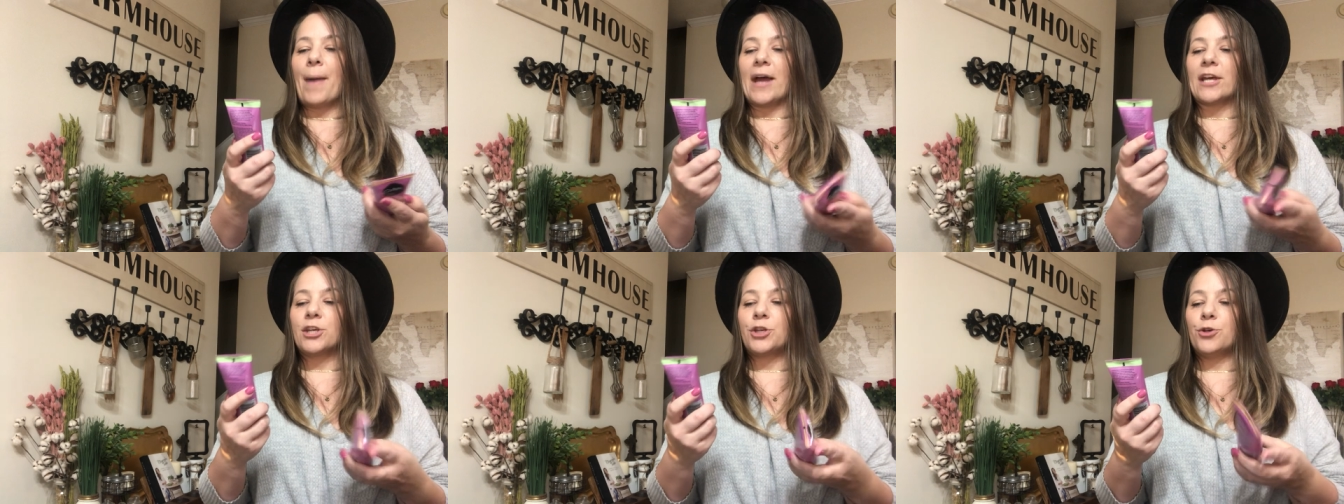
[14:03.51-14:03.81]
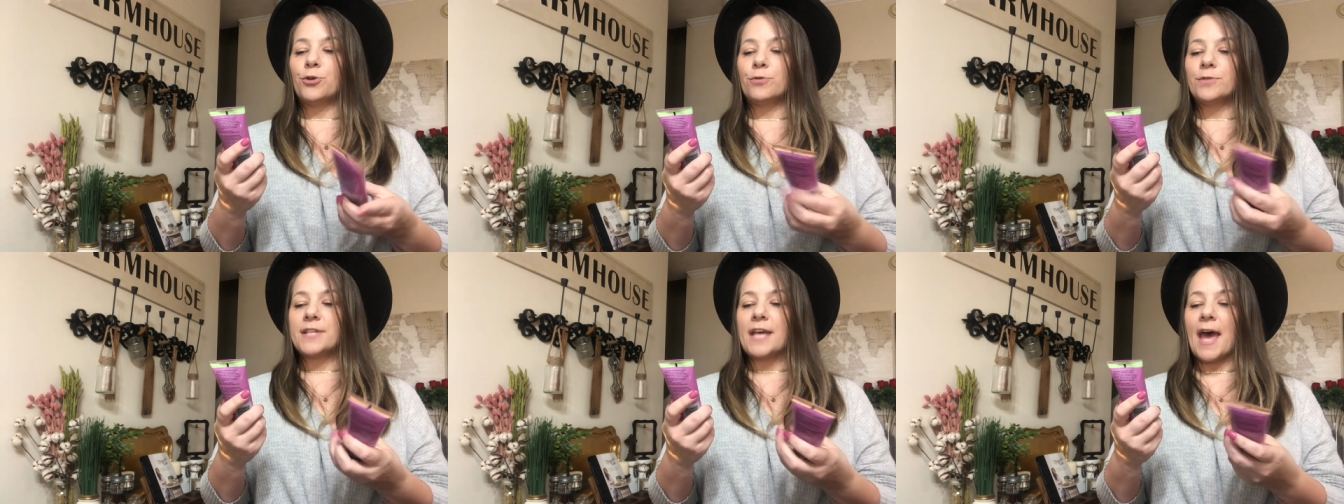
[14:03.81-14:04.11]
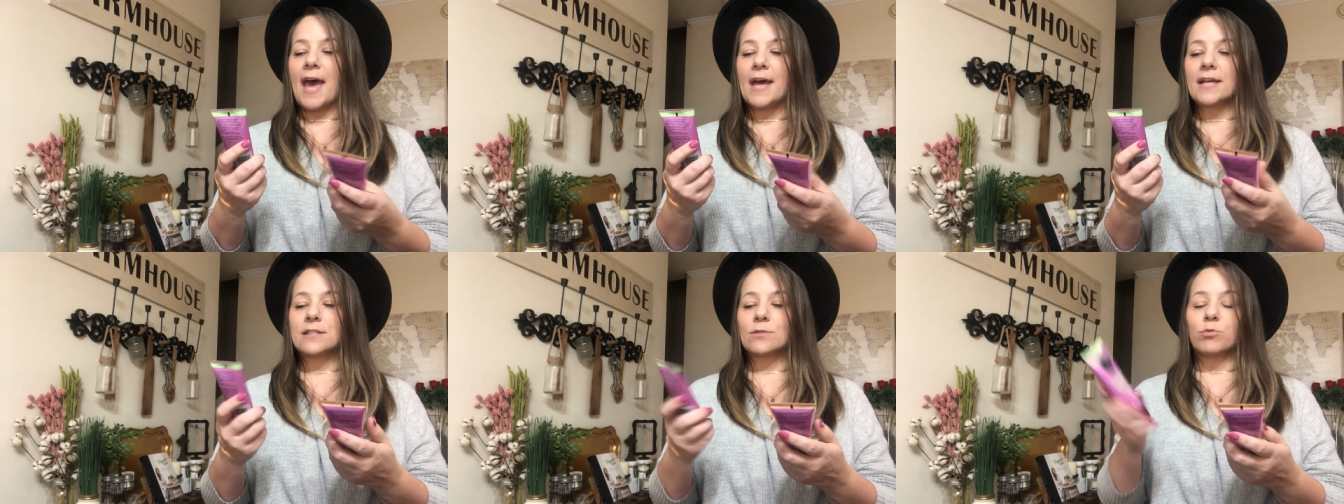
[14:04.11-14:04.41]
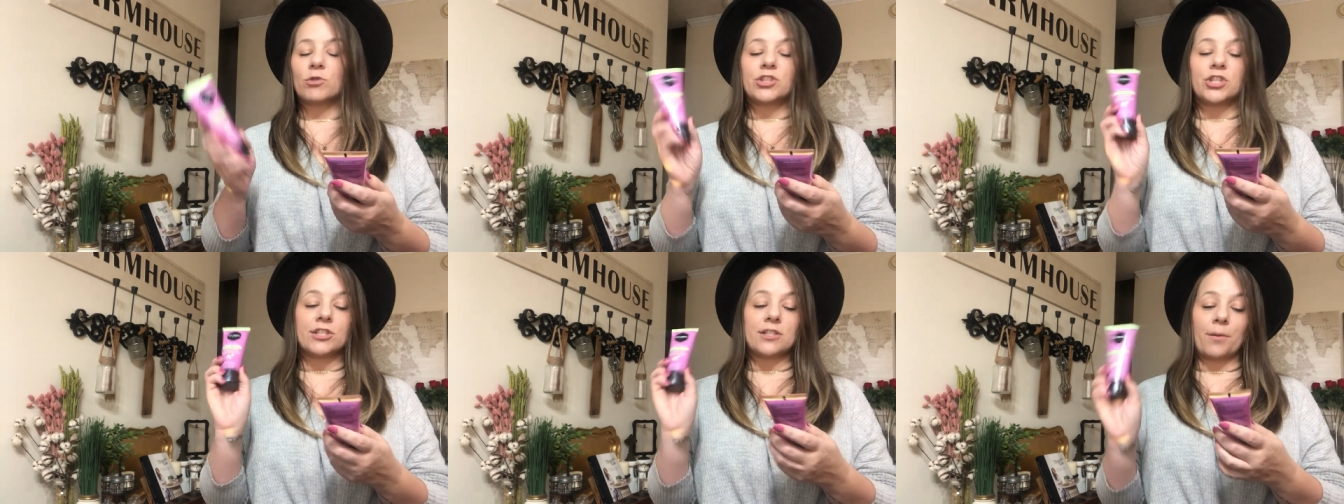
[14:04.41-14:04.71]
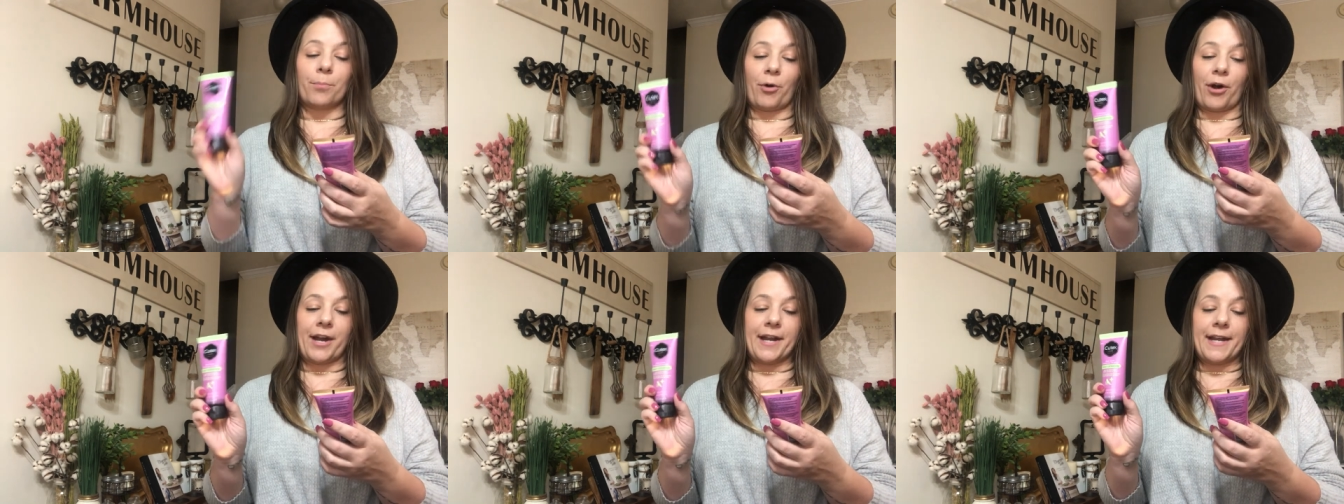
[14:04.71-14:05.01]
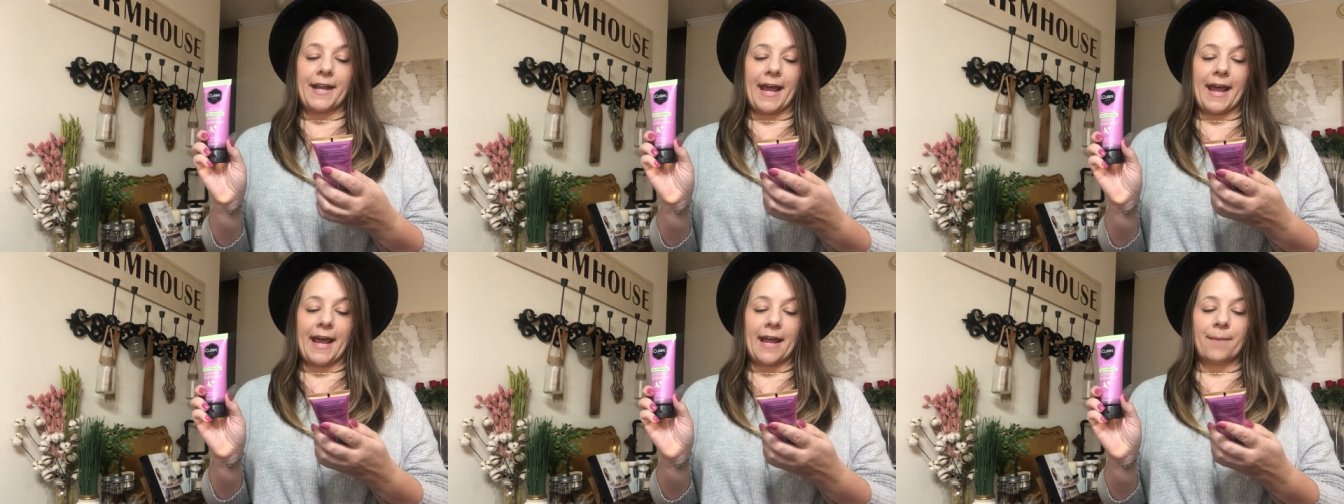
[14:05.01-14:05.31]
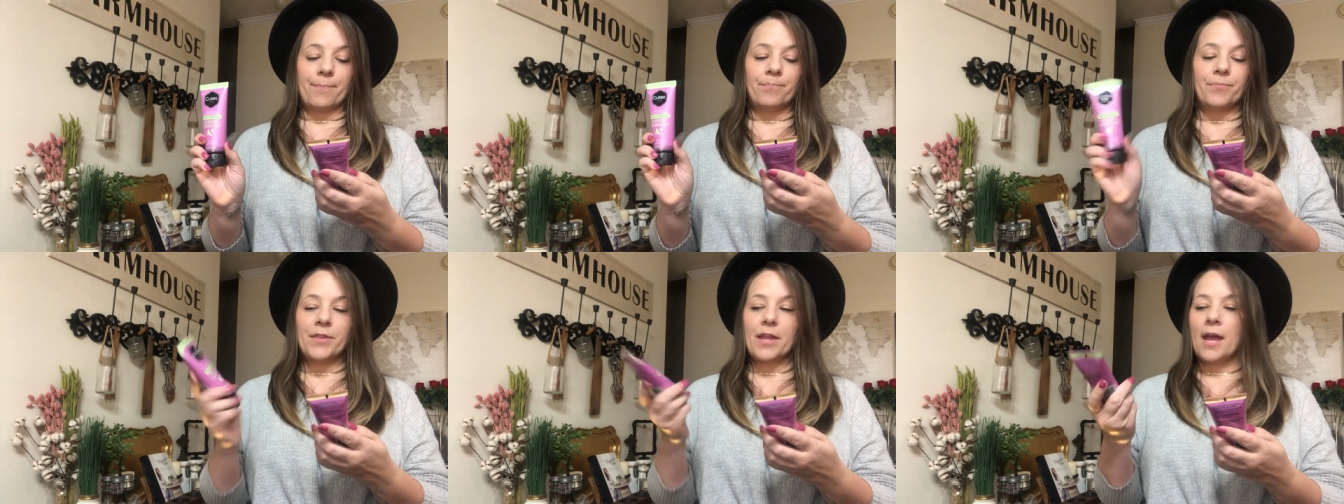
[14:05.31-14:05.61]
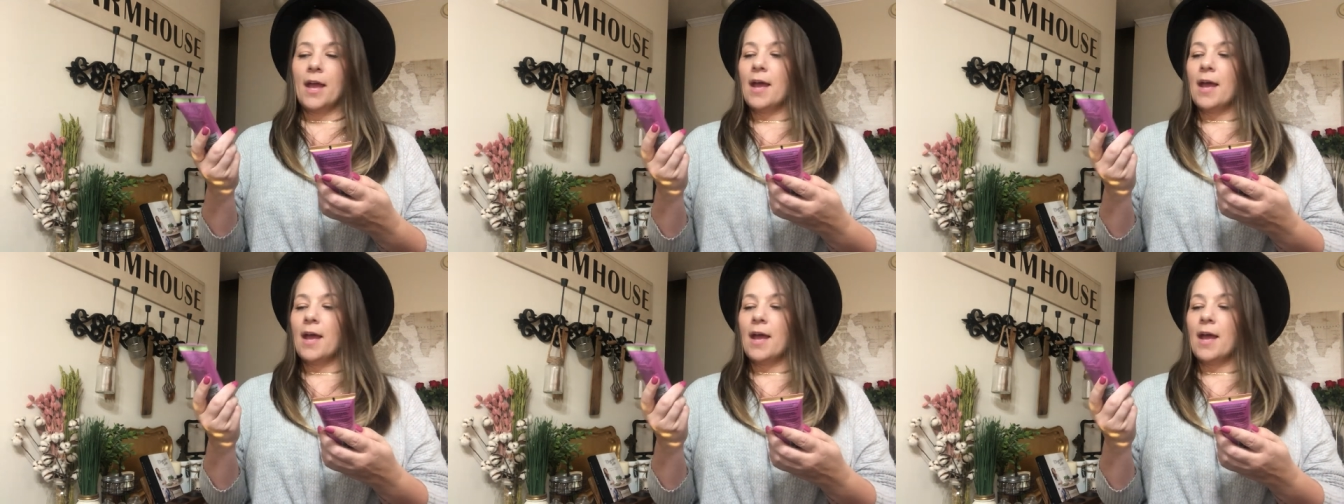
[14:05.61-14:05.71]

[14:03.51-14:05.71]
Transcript: by Q-Tex, which is a brand name.